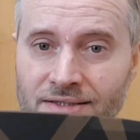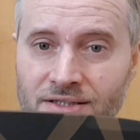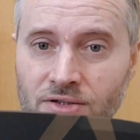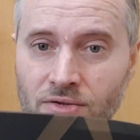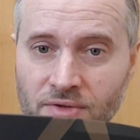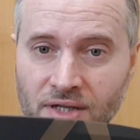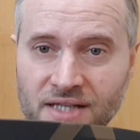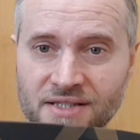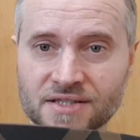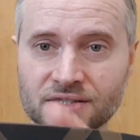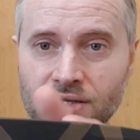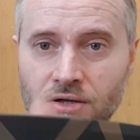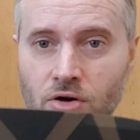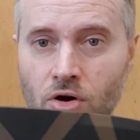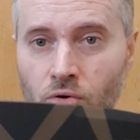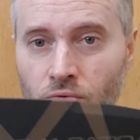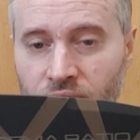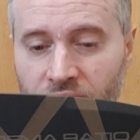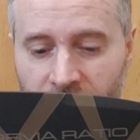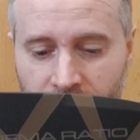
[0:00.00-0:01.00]
So that's the
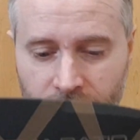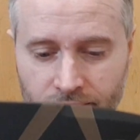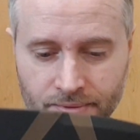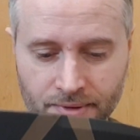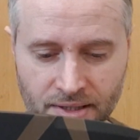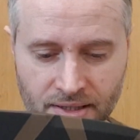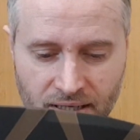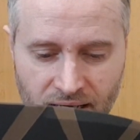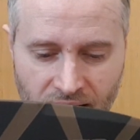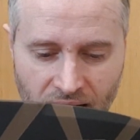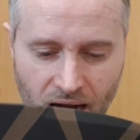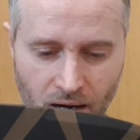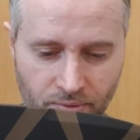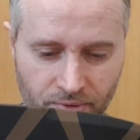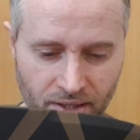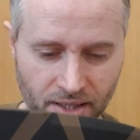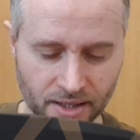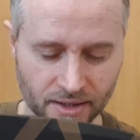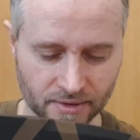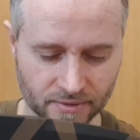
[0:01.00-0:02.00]
coating, how
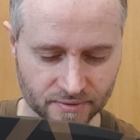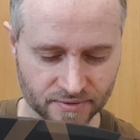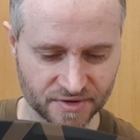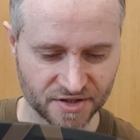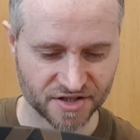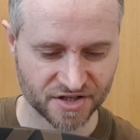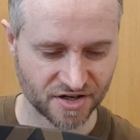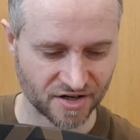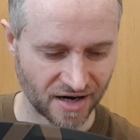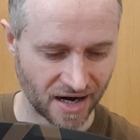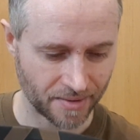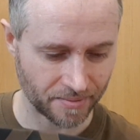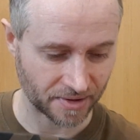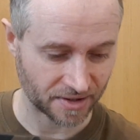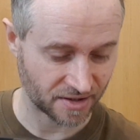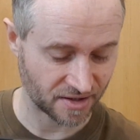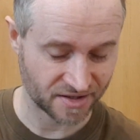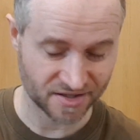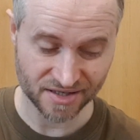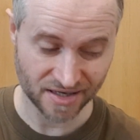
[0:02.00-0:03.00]
they describe it.
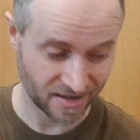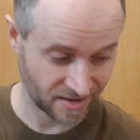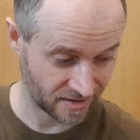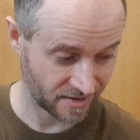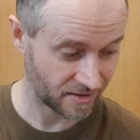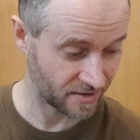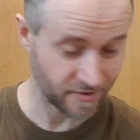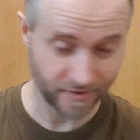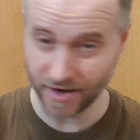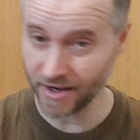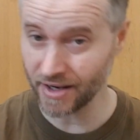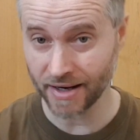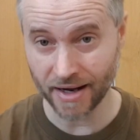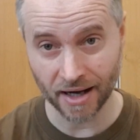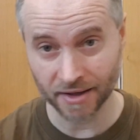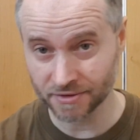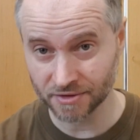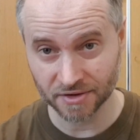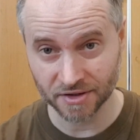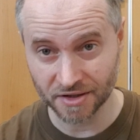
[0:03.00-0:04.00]
It's really
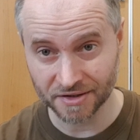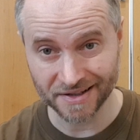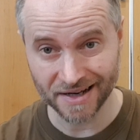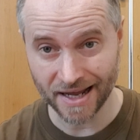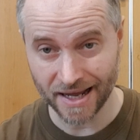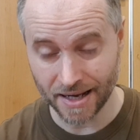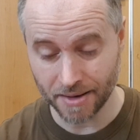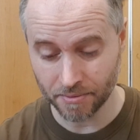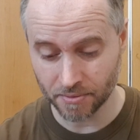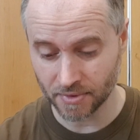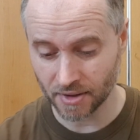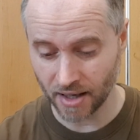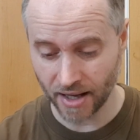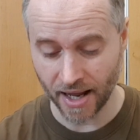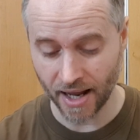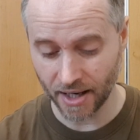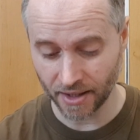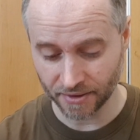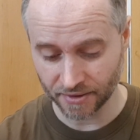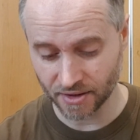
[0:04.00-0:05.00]
under the name
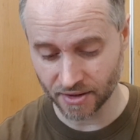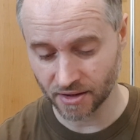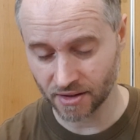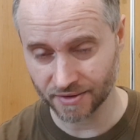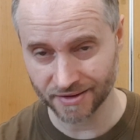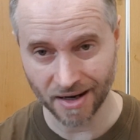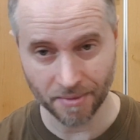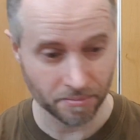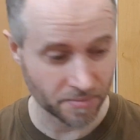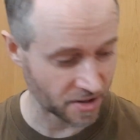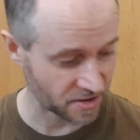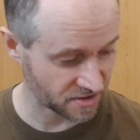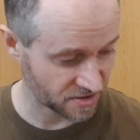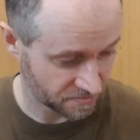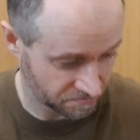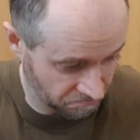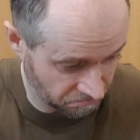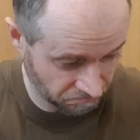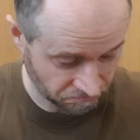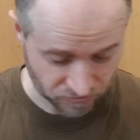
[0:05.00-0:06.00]
and numbers.
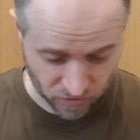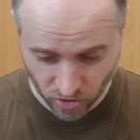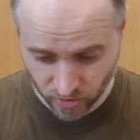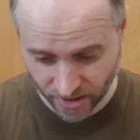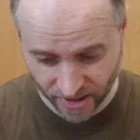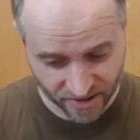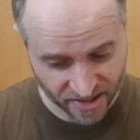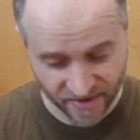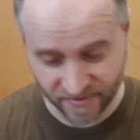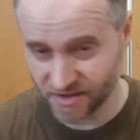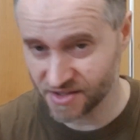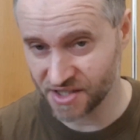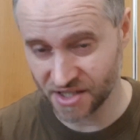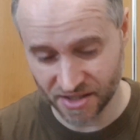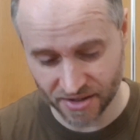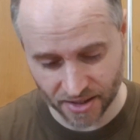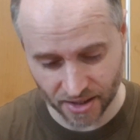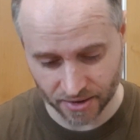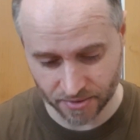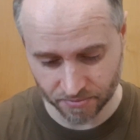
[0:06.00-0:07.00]
Okay, never
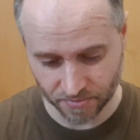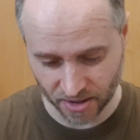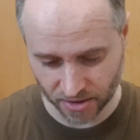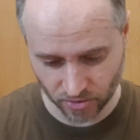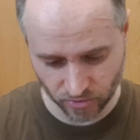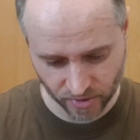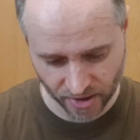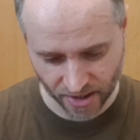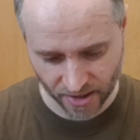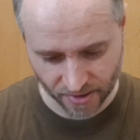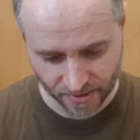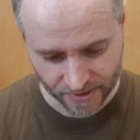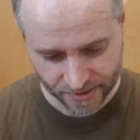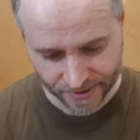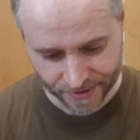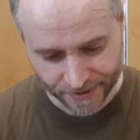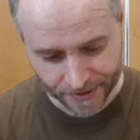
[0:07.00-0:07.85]
seen that, but okay.